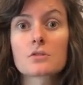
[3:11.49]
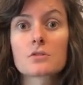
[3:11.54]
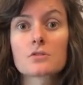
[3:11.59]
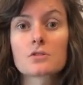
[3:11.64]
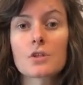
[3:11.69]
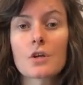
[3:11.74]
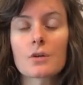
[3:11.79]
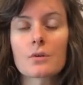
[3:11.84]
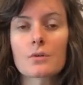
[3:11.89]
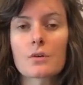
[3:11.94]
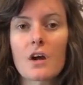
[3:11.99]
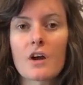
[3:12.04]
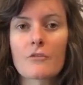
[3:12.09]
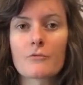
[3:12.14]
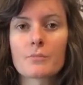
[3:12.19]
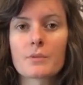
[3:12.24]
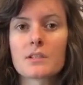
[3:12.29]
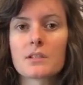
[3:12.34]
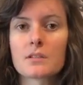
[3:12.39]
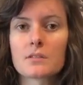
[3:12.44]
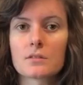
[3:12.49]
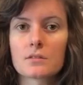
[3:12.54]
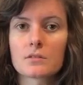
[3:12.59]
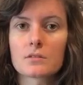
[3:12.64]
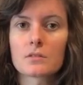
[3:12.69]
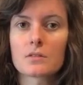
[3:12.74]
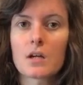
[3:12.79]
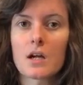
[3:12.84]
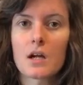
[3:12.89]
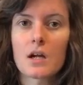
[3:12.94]
So I've been
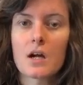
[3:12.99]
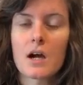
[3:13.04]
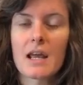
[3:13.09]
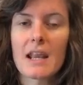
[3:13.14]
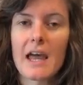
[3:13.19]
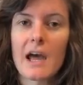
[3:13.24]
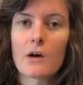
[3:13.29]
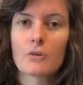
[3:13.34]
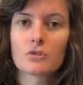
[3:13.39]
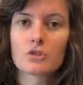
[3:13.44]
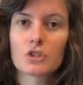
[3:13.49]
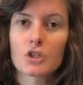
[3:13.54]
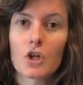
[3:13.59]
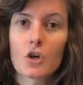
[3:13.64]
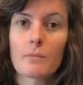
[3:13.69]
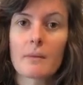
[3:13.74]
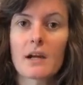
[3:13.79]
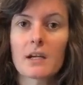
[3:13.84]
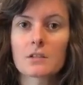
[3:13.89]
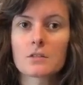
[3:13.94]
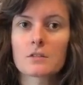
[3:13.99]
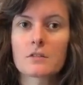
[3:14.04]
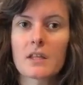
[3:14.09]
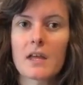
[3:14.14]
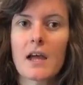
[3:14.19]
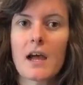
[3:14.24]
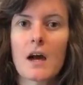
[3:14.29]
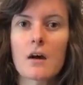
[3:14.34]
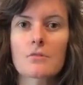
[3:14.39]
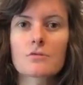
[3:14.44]
allowed to go back to
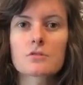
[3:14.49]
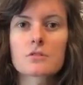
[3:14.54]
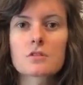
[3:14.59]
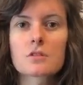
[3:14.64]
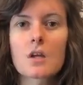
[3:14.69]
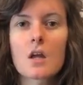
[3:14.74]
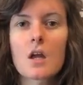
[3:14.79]
their house.